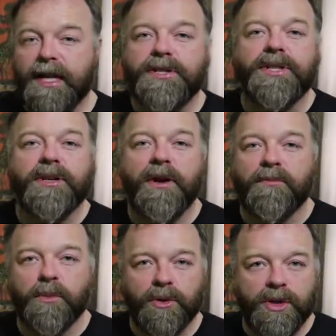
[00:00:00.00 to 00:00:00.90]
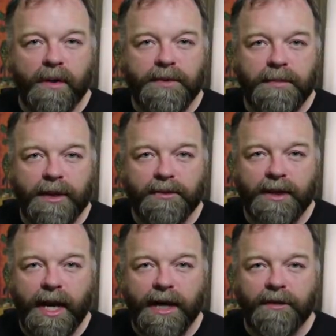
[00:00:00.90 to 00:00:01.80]
so that you have more time to be
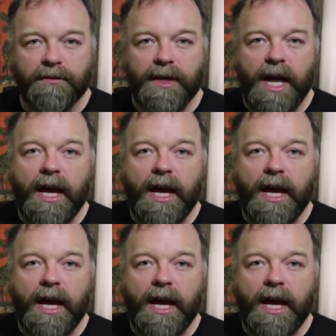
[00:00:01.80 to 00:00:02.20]
creative.